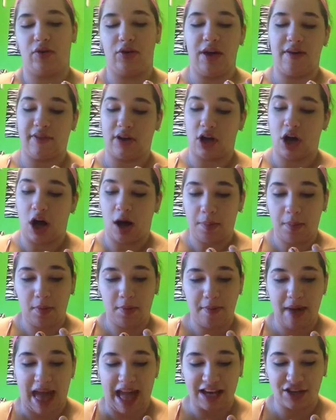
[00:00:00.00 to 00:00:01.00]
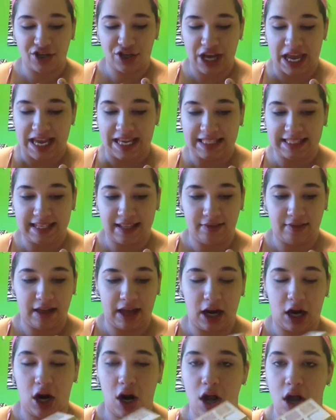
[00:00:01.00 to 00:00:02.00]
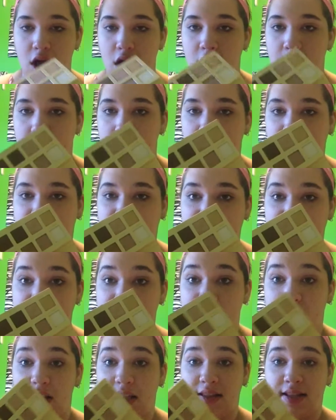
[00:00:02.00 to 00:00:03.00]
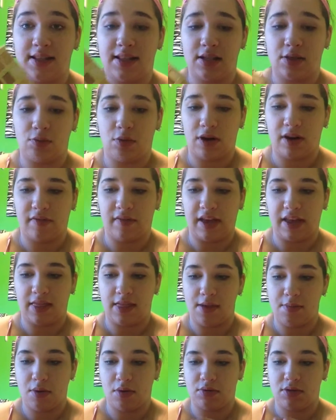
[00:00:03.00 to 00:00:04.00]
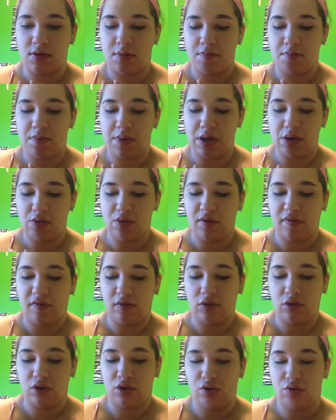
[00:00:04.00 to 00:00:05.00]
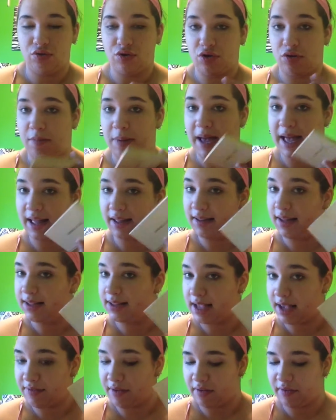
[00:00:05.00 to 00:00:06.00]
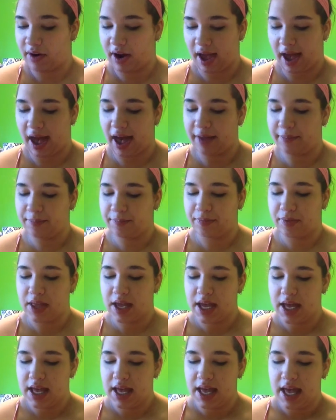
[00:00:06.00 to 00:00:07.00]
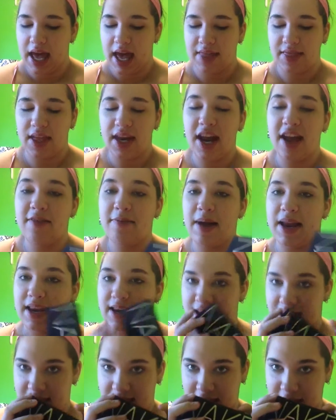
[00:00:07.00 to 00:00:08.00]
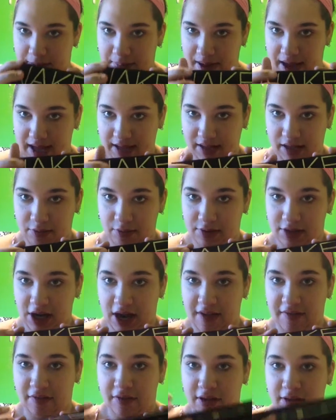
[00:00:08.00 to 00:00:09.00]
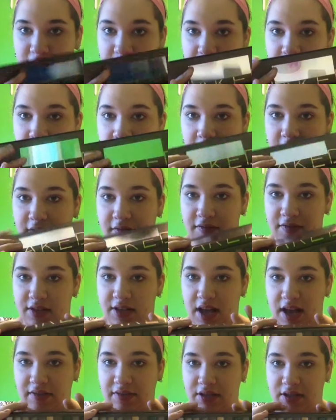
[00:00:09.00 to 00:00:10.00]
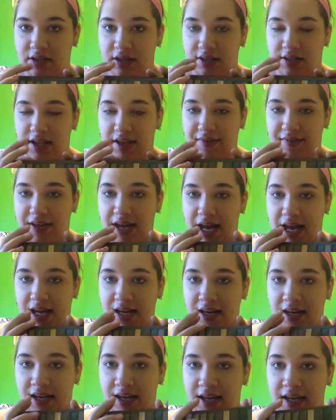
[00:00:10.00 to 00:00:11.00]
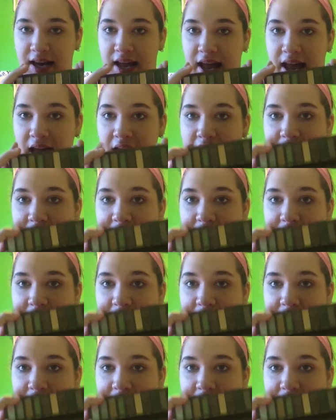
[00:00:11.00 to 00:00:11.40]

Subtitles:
You have a couple matte shades in there, but this is one of like the most beautiful neutral palettes I've ever had. And then I have my Naked palette, which I've loved ever since I've gotten it, and